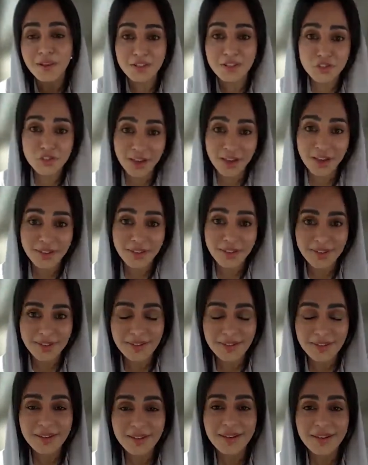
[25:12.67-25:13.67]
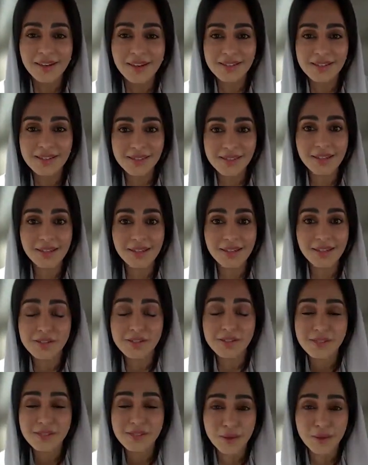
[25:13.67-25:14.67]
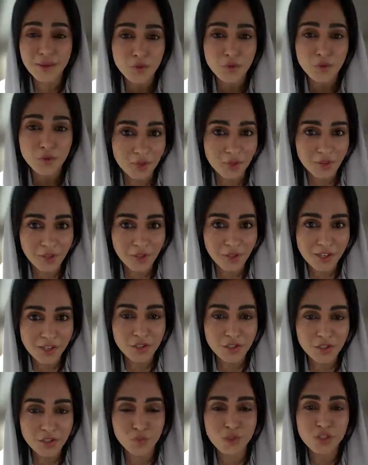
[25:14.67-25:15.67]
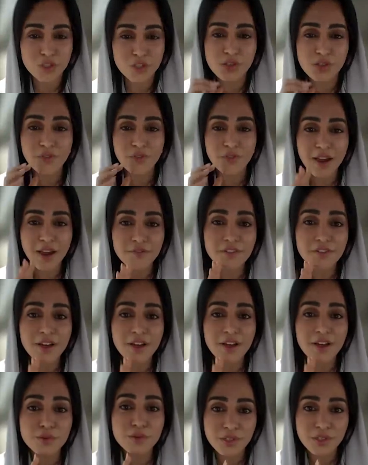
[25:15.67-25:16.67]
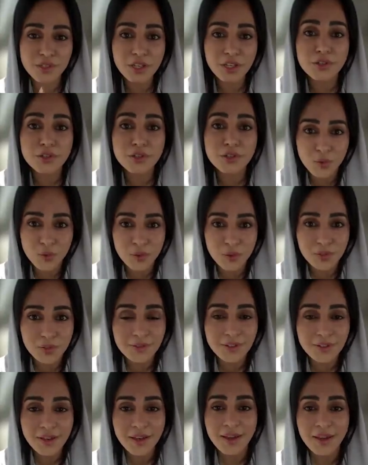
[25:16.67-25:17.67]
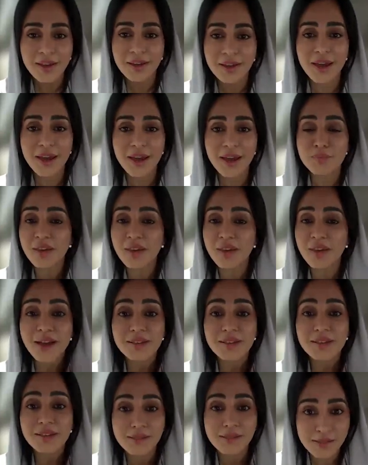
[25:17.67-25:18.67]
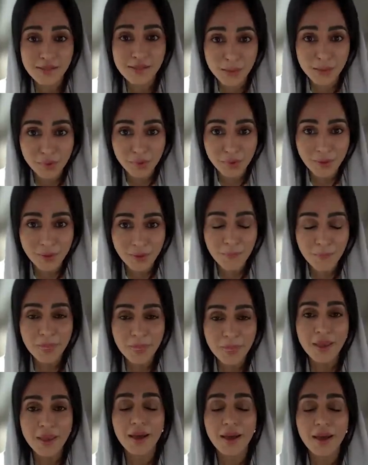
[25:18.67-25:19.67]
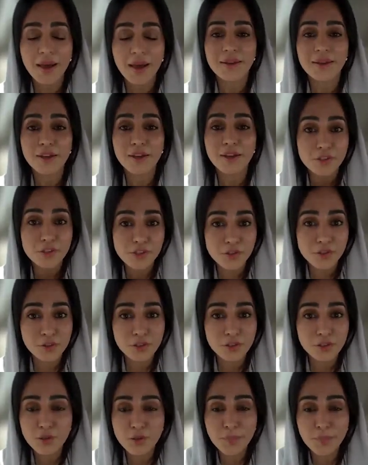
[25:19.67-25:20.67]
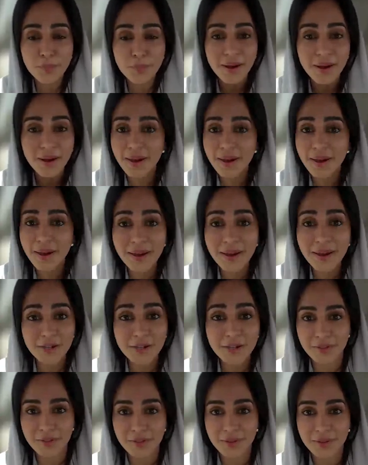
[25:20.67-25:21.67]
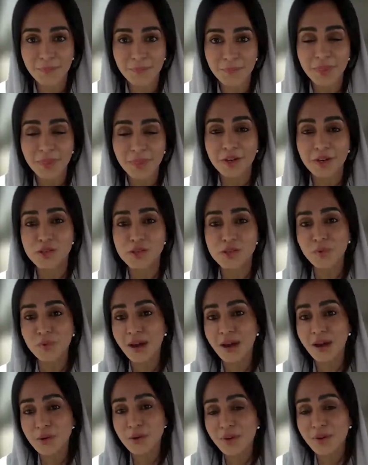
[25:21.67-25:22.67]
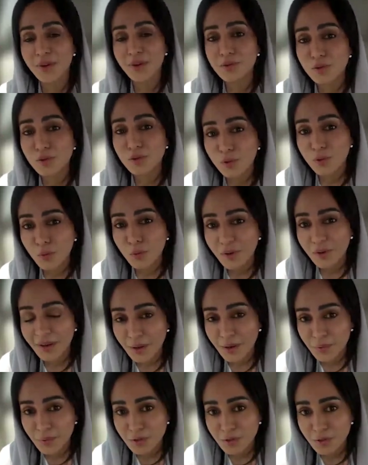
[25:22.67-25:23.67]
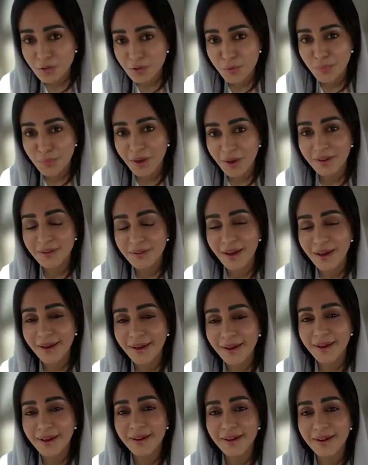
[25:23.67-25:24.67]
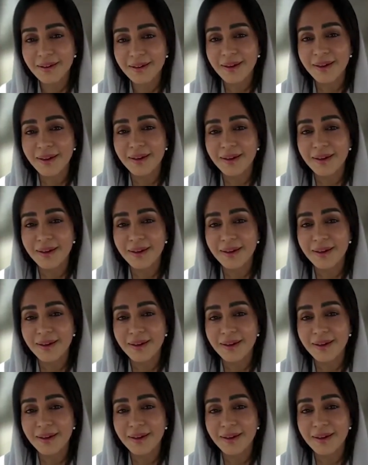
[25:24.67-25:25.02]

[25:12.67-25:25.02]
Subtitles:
While in China, it's still the same documentation, which is 5,000 years old, can be accessible and understood by anyone. So when I went to Japan and